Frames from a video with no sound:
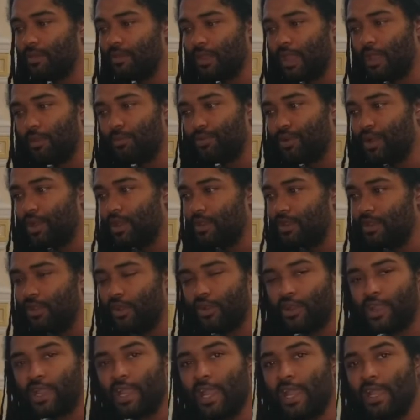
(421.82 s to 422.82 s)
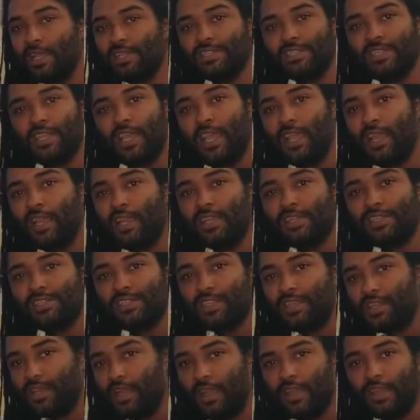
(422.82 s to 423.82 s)
played in the arcades in the 80s
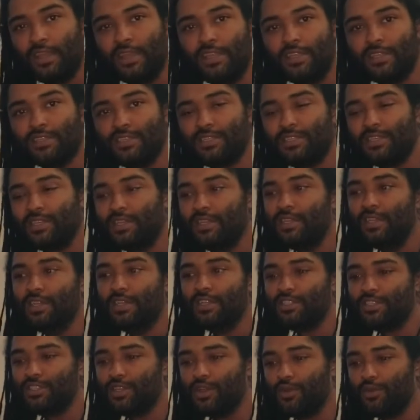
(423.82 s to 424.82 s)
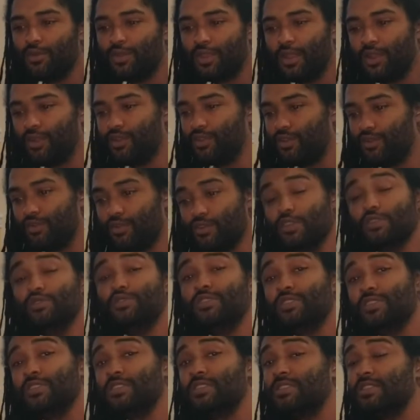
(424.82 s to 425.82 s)
and the 90s, so they're
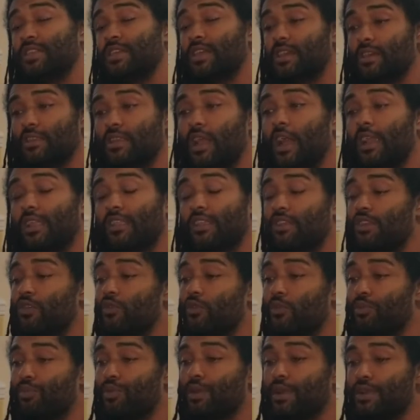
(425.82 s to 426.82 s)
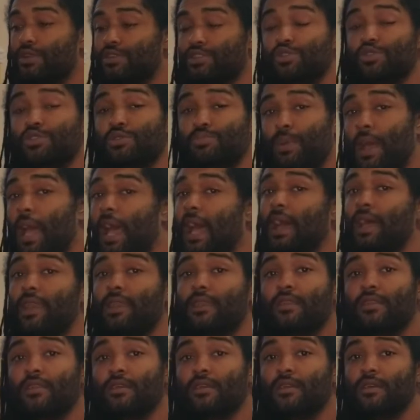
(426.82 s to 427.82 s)
used to stick. A lot of the newer players use pad.
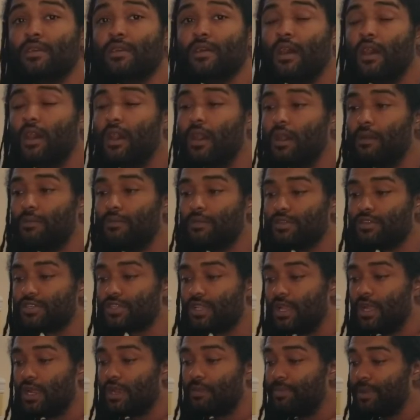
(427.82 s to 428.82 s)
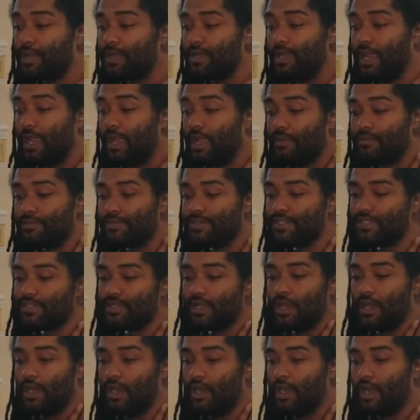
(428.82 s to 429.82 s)
There's a lot of big names.
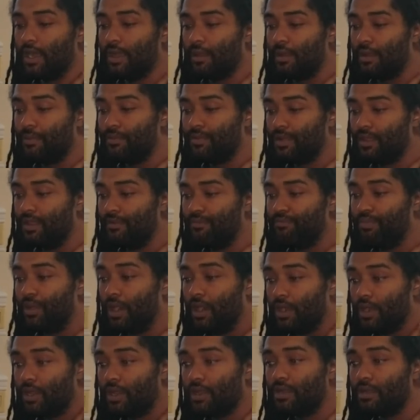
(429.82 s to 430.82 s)
I believe Punk